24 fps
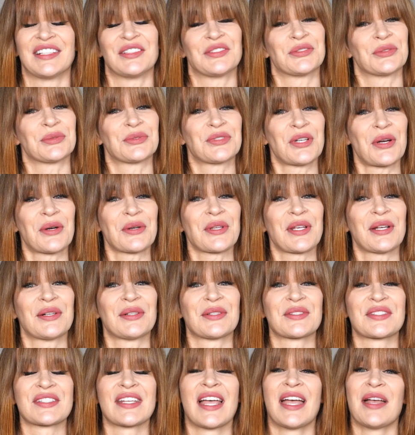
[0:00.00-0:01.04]
and
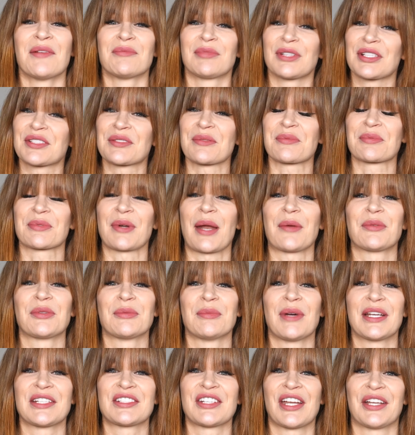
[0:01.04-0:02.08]
tutorials, please subscribe
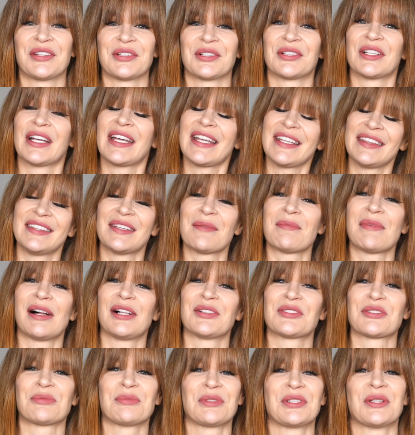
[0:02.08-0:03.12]
to my channel, hit the
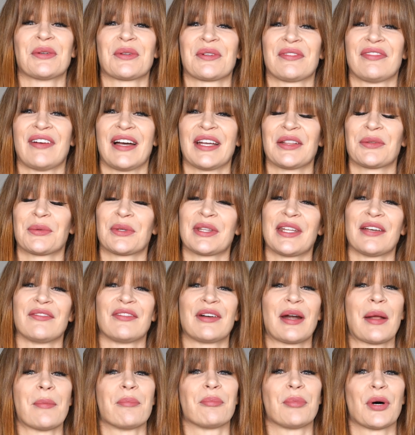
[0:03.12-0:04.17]
bell to be notified
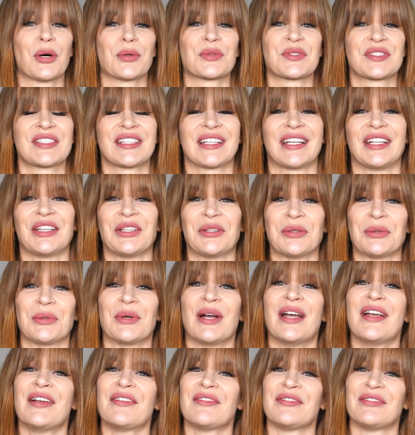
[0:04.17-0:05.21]
whenever I'm posting a
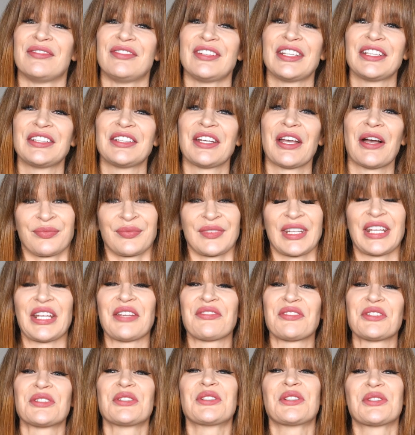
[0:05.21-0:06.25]
new video.
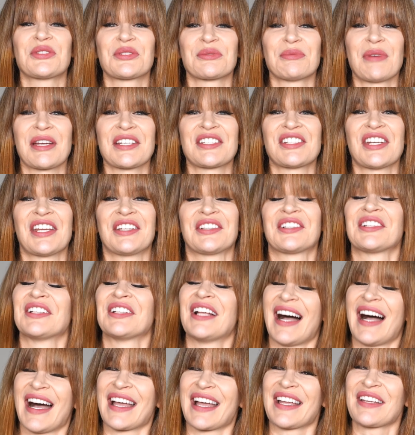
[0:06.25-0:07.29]
If you're new to my
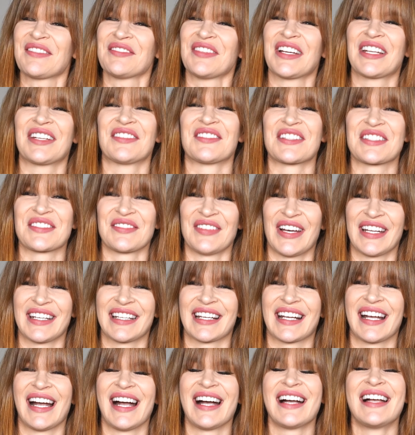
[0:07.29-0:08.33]
channel, hi, my name is
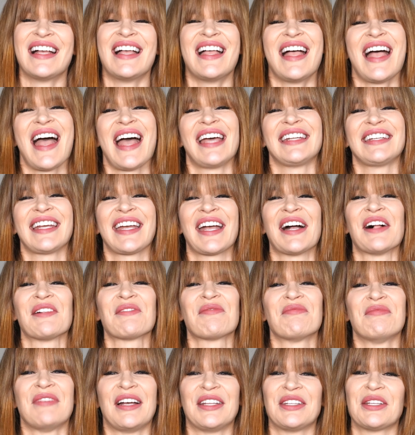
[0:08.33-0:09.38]
Monika, and I
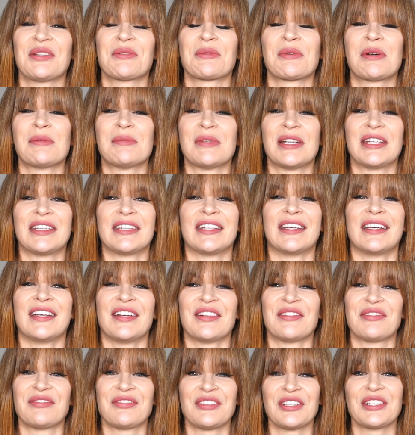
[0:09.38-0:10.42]
help men and women
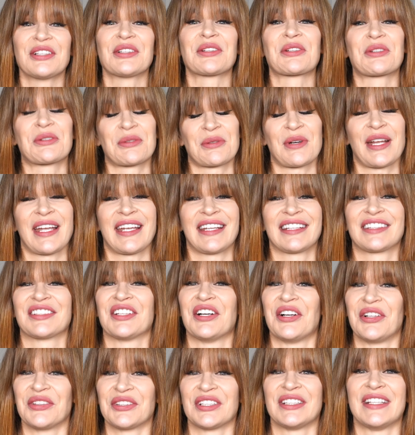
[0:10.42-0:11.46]
feel
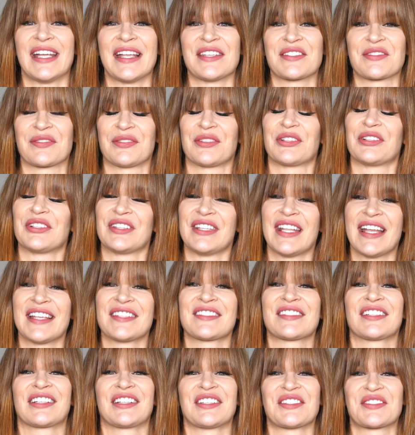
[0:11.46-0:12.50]
great on the dance floor,
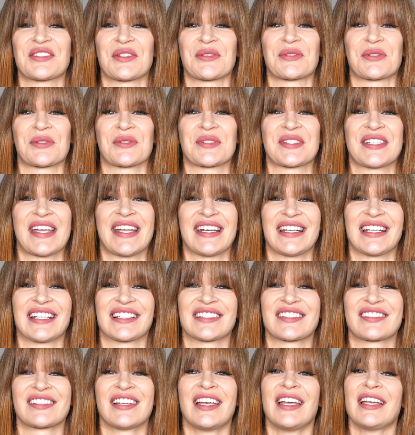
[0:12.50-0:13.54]
dancing in social
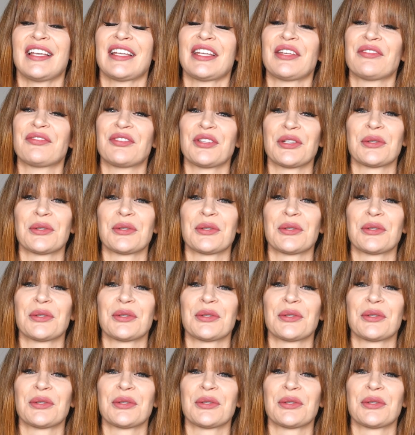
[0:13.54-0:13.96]
settings. If